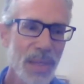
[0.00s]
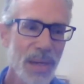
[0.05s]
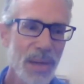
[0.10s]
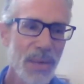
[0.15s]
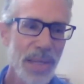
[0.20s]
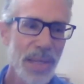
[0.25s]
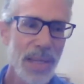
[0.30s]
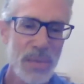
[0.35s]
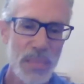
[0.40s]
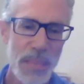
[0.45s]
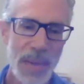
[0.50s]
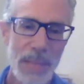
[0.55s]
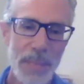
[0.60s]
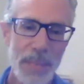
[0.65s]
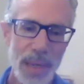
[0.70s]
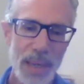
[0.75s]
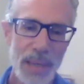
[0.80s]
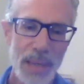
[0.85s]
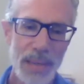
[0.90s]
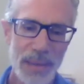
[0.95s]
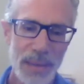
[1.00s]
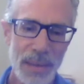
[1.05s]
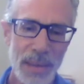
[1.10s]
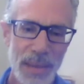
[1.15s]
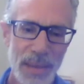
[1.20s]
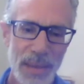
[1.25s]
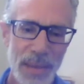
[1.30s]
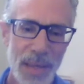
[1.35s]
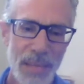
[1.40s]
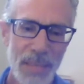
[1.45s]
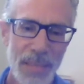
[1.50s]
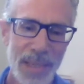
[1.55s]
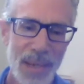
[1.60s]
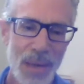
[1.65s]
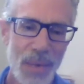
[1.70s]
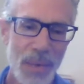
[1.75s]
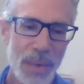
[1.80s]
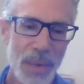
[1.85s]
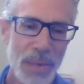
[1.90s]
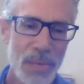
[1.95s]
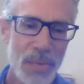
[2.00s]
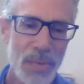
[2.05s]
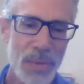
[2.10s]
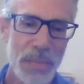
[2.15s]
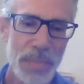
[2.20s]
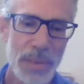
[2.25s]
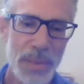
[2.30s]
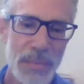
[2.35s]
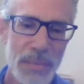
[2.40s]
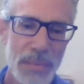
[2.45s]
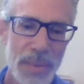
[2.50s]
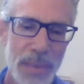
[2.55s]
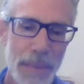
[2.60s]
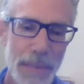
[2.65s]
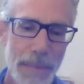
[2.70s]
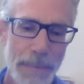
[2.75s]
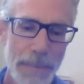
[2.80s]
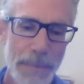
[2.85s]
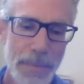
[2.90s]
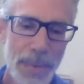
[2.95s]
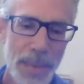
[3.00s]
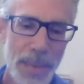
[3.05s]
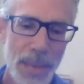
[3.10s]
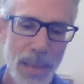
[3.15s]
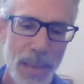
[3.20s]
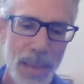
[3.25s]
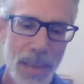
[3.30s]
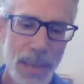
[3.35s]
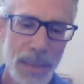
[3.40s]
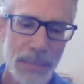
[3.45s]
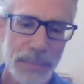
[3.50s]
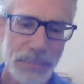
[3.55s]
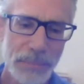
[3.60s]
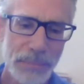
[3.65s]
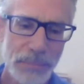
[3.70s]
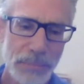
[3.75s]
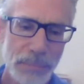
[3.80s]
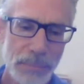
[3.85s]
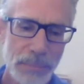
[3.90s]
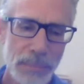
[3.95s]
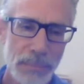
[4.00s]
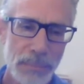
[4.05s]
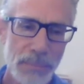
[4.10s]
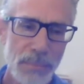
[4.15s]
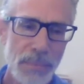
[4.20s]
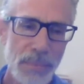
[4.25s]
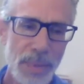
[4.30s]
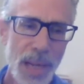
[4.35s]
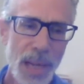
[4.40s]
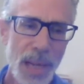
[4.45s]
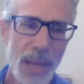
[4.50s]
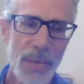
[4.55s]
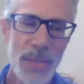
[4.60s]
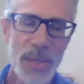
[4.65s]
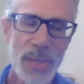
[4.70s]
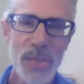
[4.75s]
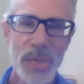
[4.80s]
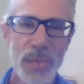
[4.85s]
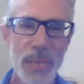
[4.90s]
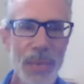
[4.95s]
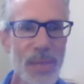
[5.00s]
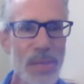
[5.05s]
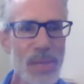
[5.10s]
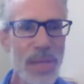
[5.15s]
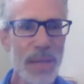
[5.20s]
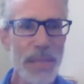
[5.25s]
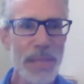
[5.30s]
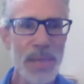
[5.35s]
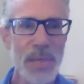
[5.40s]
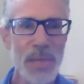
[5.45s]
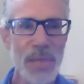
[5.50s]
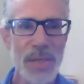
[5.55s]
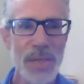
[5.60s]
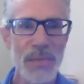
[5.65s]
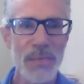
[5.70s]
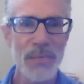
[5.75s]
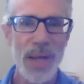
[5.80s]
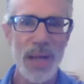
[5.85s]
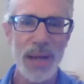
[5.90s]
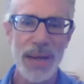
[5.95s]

kicked my butt and got me going on trumpet. But I auditioned, went to Sam Houston, and found